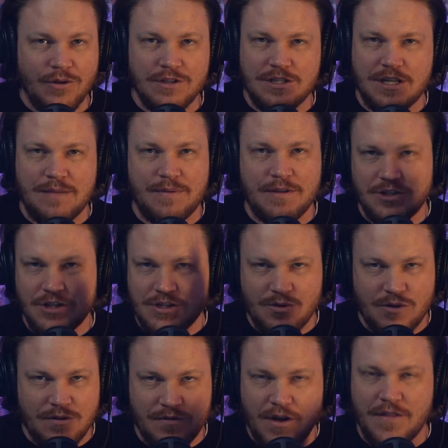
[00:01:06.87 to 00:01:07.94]
Let's keep it just
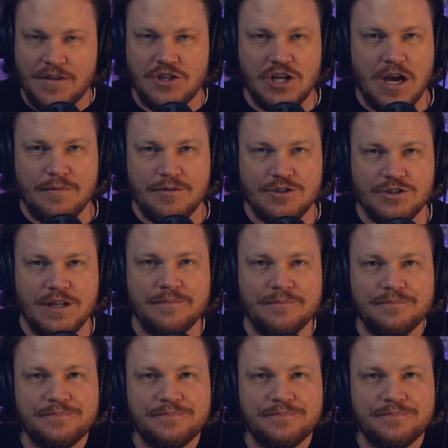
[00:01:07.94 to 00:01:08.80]
sort of on the geometry.